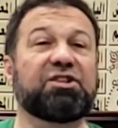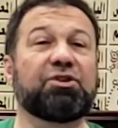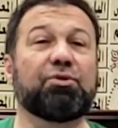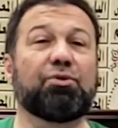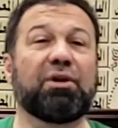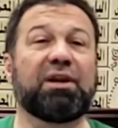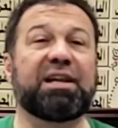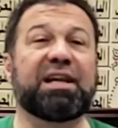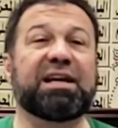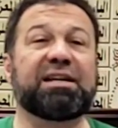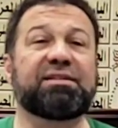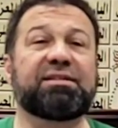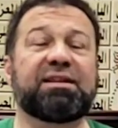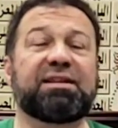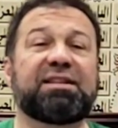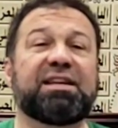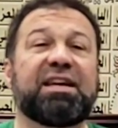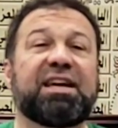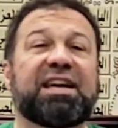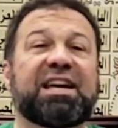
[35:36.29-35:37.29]
you
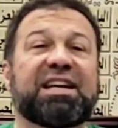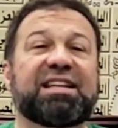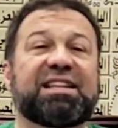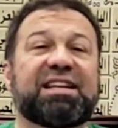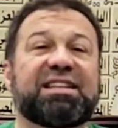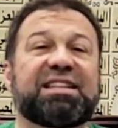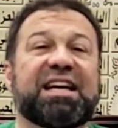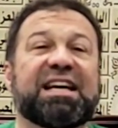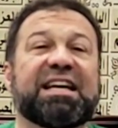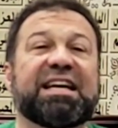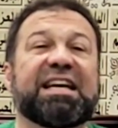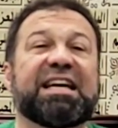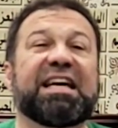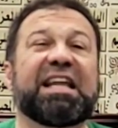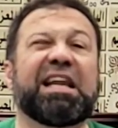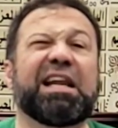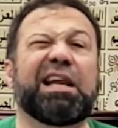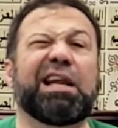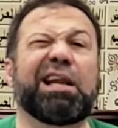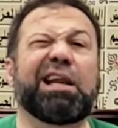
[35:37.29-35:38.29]
landed in Canada
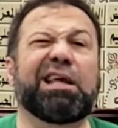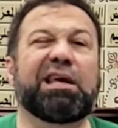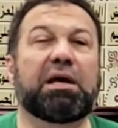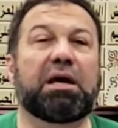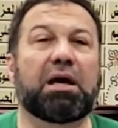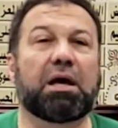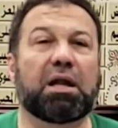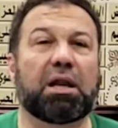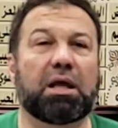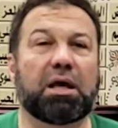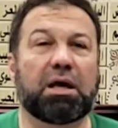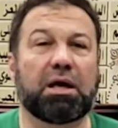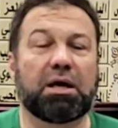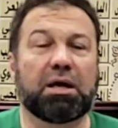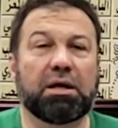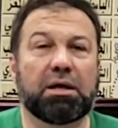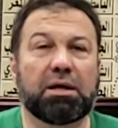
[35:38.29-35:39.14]
illegally,